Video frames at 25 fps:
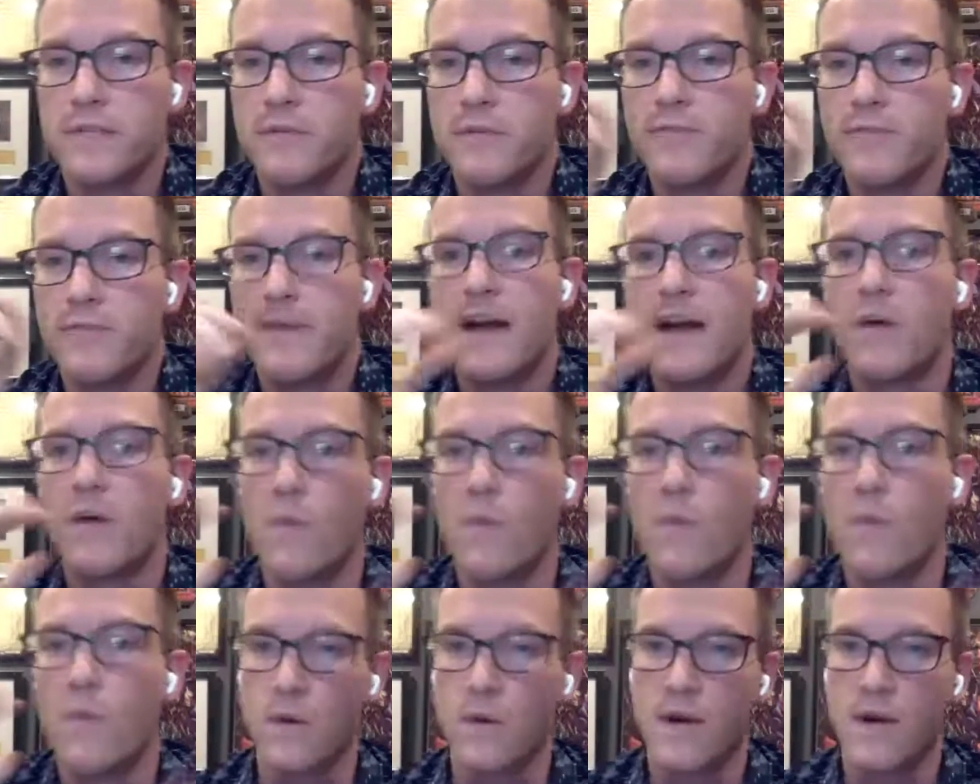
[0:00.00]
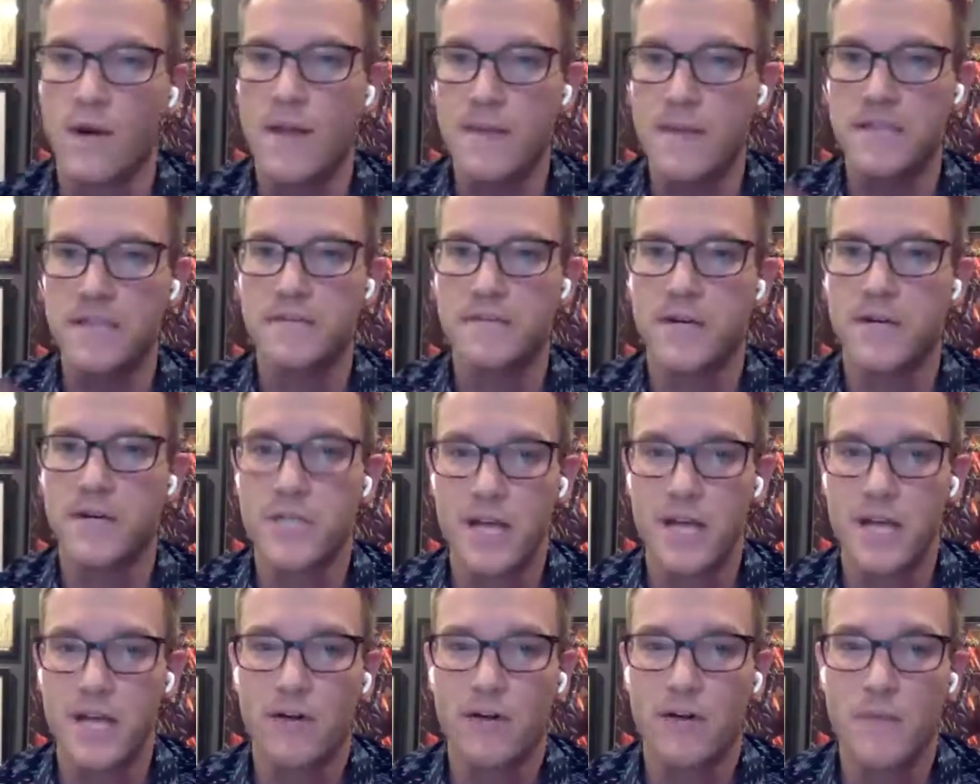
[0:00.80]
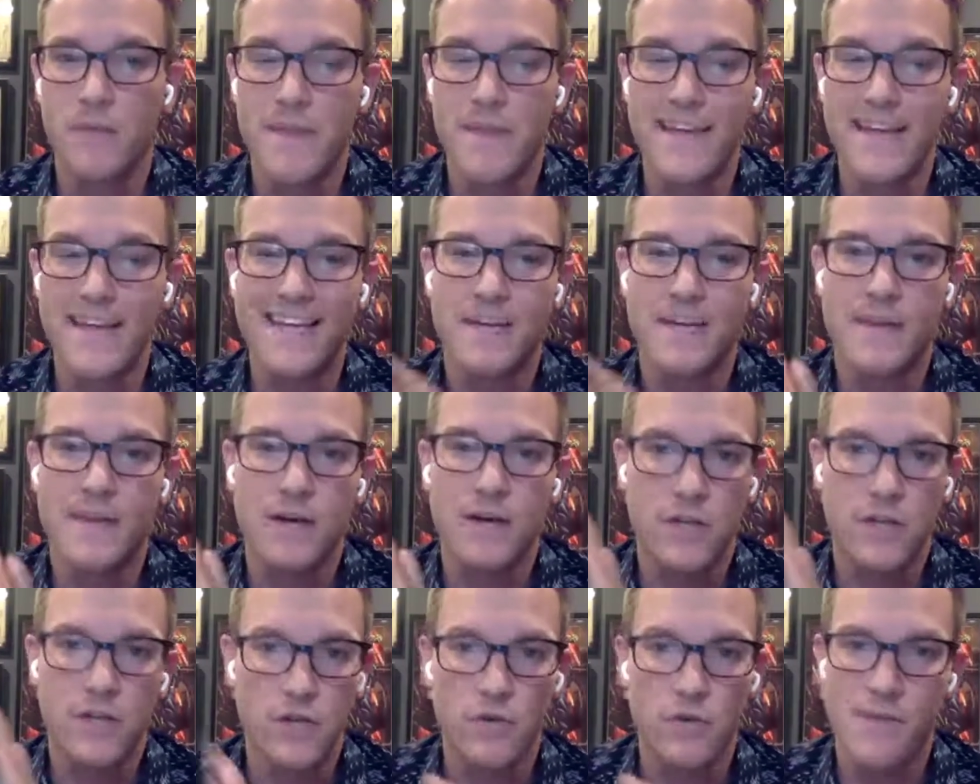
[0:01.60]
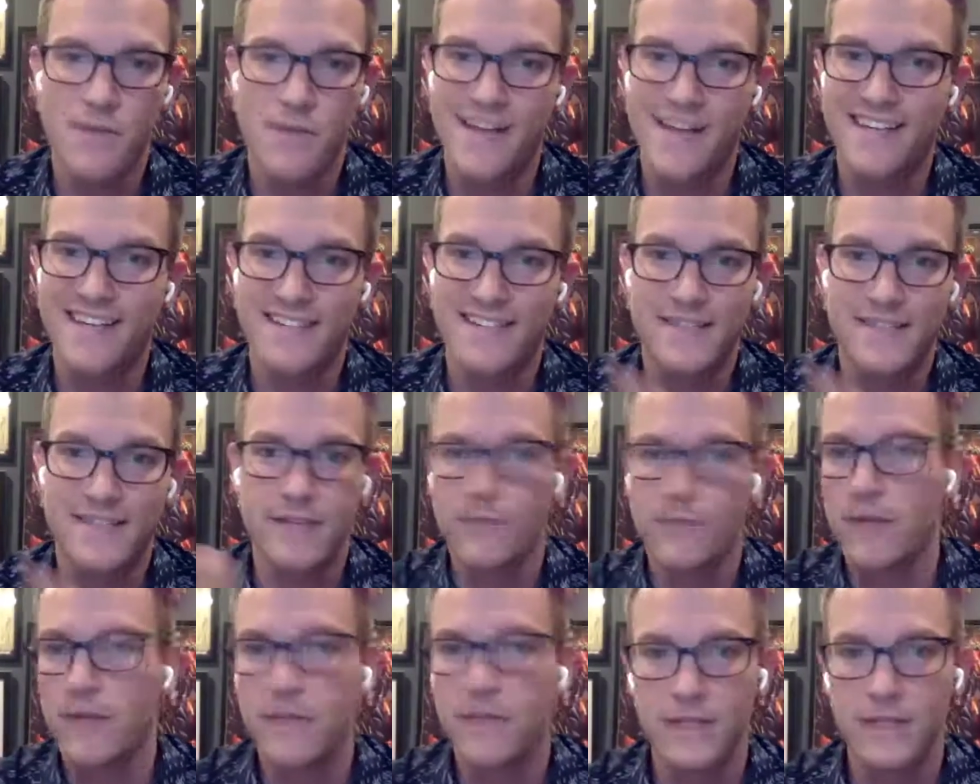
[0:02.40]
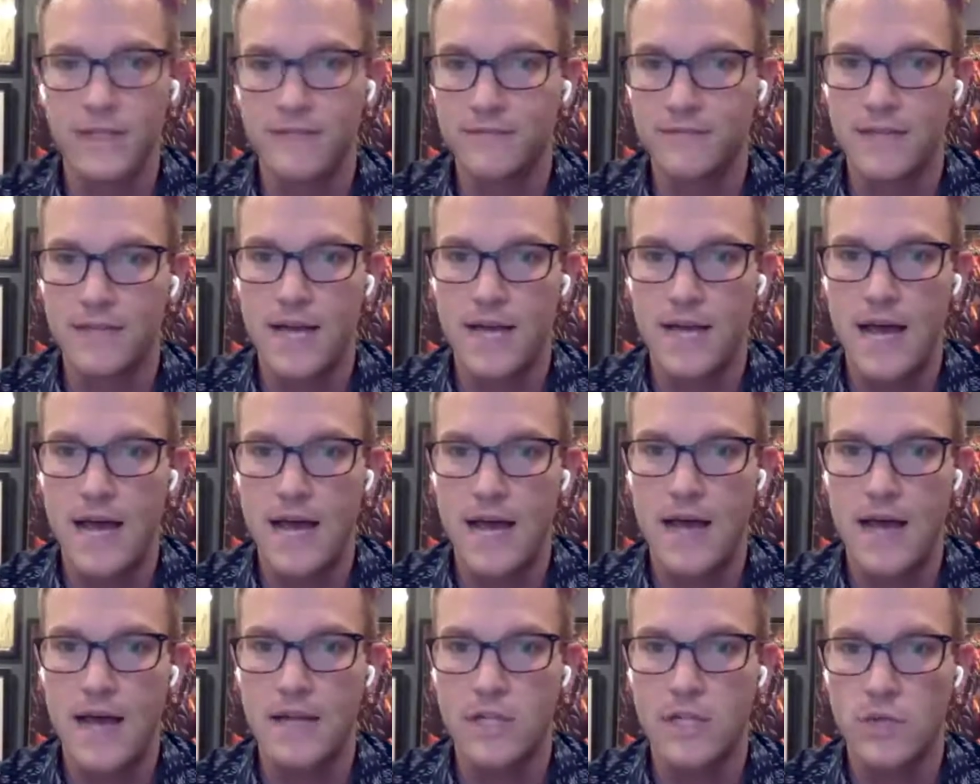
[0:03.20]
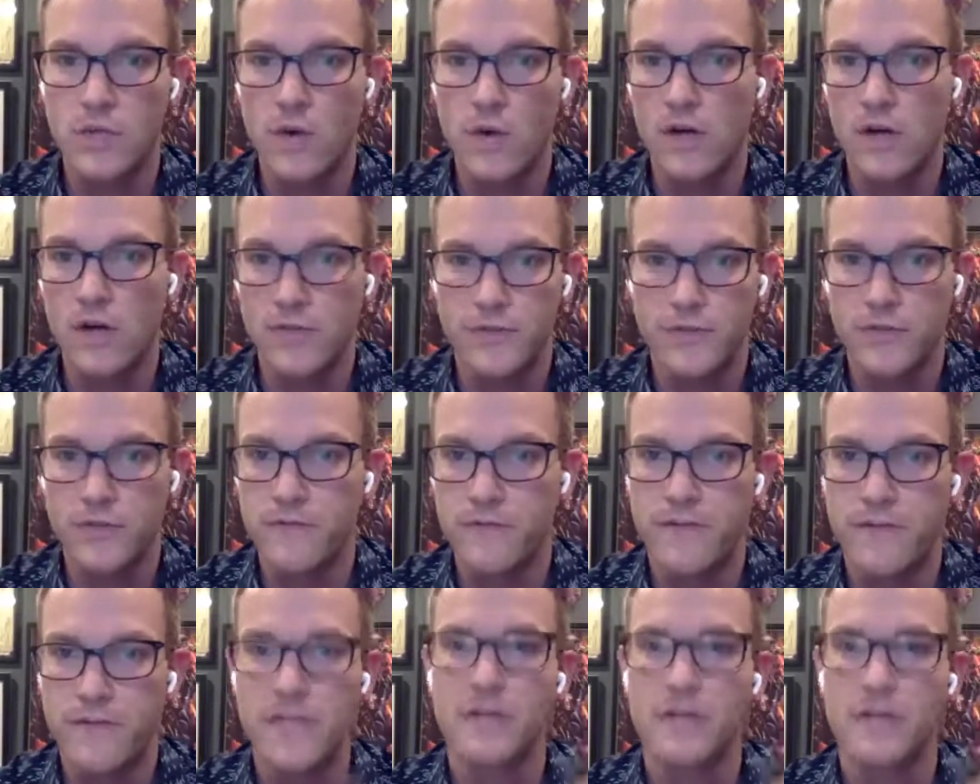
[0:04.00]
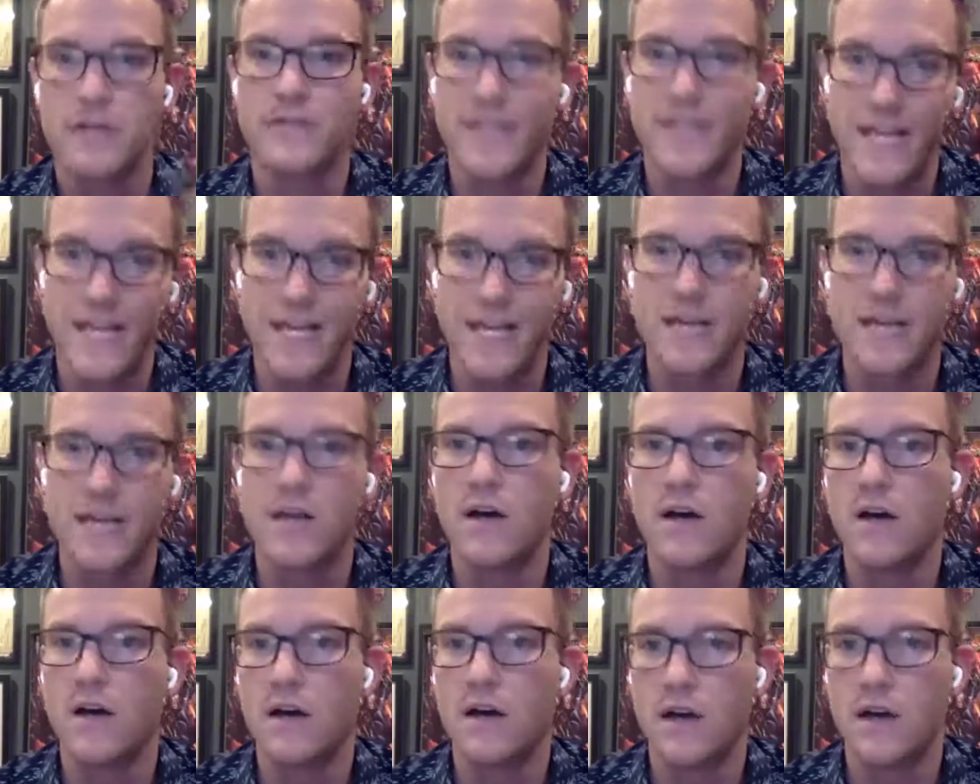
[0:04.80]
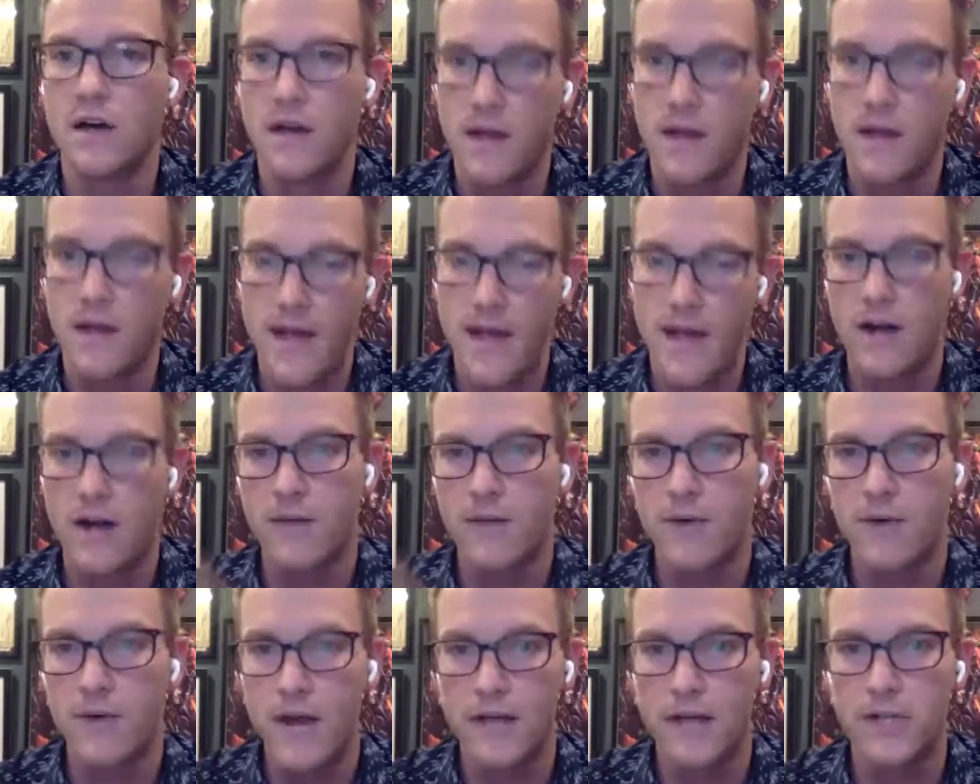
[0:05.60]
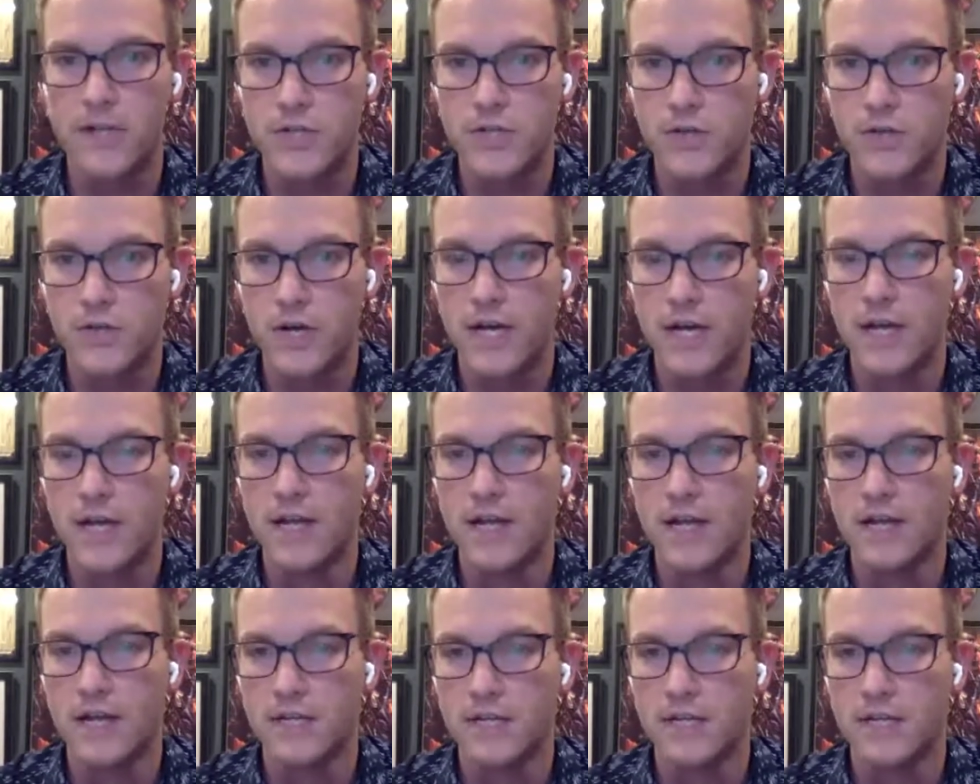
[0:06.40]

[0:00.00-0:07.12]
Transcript: to move back, where would I base my channel? Make it about you. Make it Steve Wicklin, and you also do videos in Ann Arbor and Detroit.